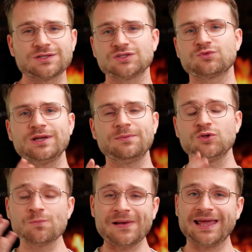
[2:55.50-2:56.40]
this is really
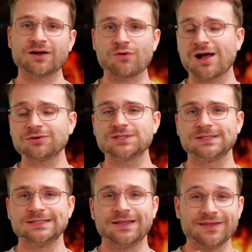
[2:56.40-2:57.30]
you playing around.
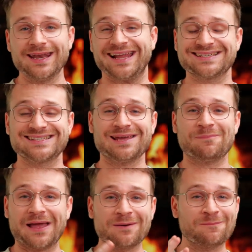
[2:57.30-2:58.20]
The next
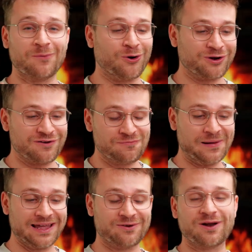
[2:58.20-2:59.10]
step and part of
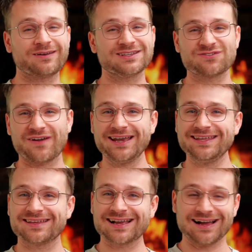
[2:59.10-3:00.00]
playing around is
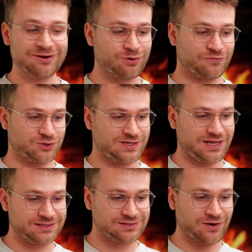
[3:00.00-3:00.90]
finding the color of our text.